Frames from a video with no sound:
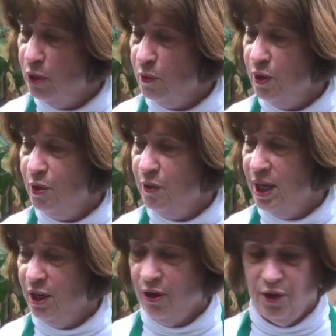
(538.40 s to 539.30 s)
grew
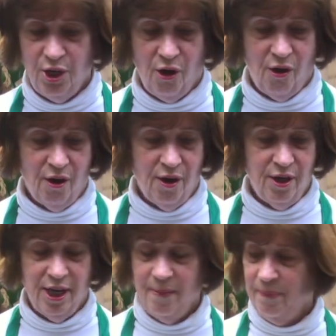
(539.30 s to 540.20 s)
in her
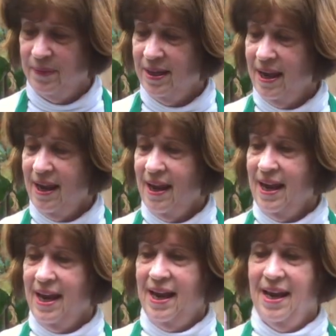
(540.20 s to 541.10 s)
yard.
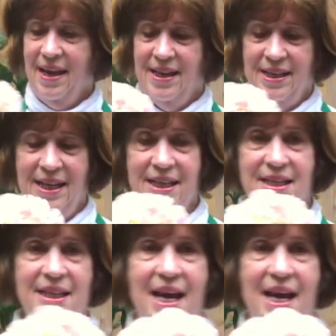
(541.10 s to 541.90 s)
And isn't